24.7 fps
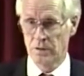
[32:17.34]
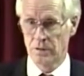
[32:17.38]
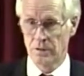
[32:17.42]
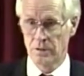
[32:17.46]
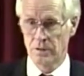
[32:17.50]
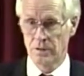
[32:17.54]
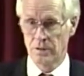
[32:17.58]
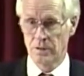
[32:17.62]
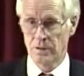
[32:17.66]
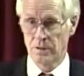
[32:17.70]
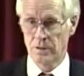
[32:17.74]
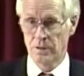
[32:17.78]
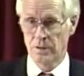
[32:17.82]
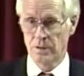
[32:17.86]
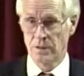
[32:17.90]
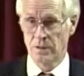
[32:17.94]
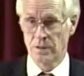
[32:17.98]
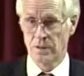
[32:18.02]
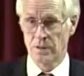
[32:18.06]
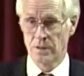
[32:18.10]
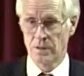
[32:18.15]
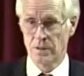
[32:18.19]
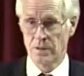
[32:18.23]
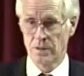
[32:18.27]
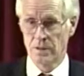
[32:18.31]

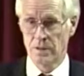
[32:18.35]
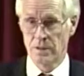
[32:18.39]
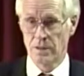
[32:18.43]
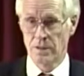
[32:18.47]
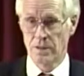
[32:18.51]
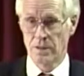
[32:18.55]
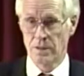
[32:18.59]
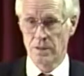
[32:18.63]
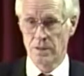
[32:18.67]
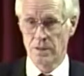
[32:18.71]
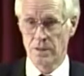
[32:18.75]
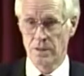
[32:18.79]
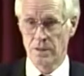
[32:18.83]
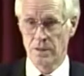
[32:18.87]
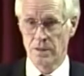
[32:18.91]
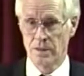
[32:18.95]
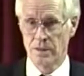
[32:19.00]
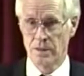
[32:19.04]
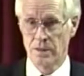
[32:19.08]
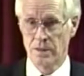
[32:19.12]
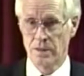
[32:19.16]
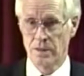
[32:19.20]
No one is speaking in this clip.